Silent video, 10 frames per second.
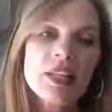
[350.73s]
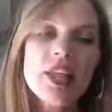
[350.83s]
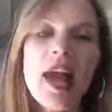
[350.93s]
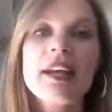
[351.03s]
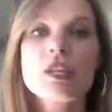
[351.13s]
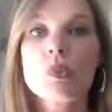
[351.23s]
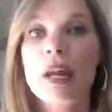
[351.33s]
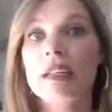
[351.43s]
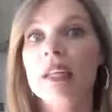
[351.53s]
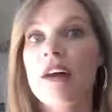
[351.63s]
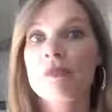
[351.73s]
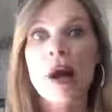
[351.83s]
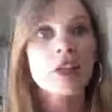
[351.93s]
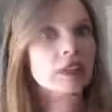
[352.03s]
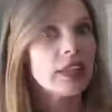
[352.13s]
That is what I love
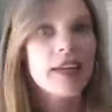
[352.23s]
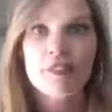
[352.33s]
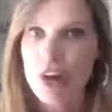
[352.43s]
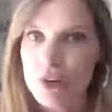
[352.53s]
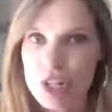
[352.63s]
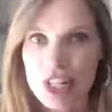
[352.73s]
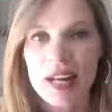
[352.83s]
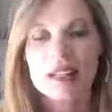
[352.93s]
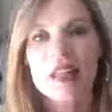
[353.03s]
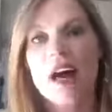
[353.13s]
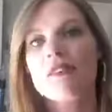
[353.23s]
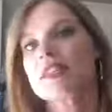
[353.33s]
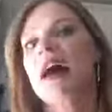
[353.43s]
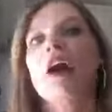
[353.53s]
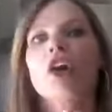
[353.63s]
about life coaching. I love
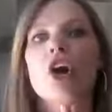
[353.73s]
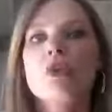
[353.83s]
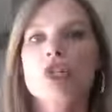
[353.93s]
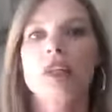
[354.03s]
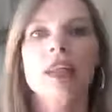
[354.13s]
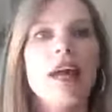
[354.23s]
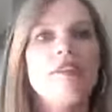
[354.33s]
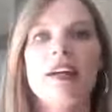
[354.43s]
to coach in life.